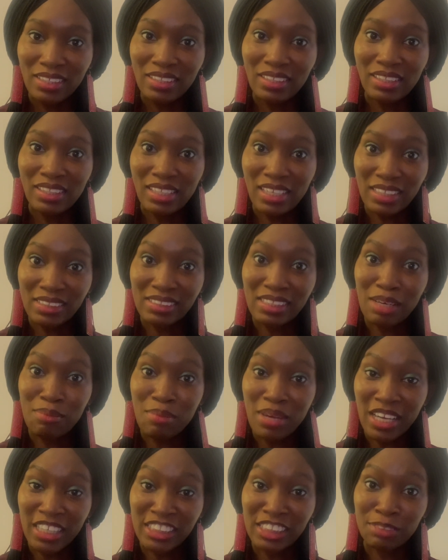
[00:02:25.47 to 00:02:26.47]
let them
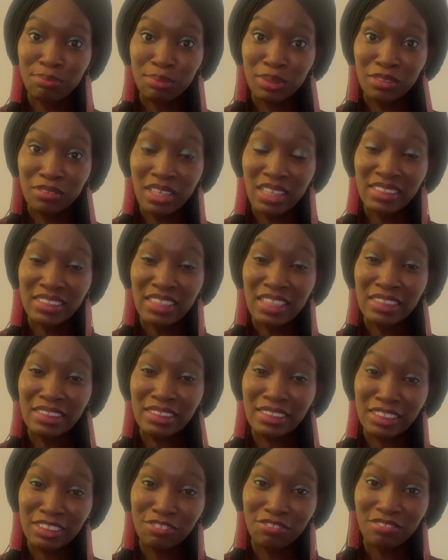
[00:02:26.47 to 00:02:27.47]
experience a
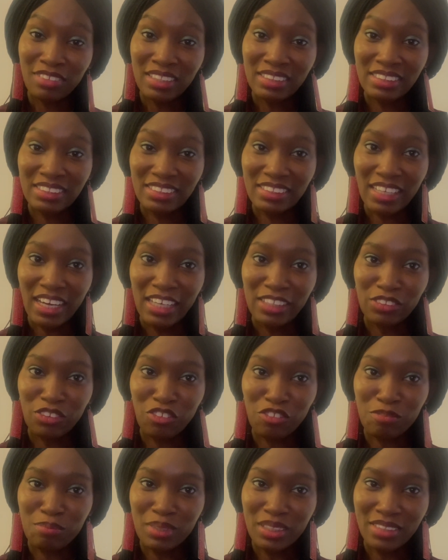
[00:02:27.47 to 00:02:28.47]
different side
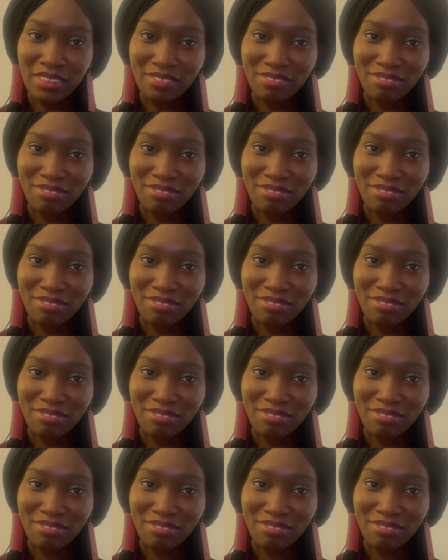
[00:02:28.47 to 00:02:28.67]
of me.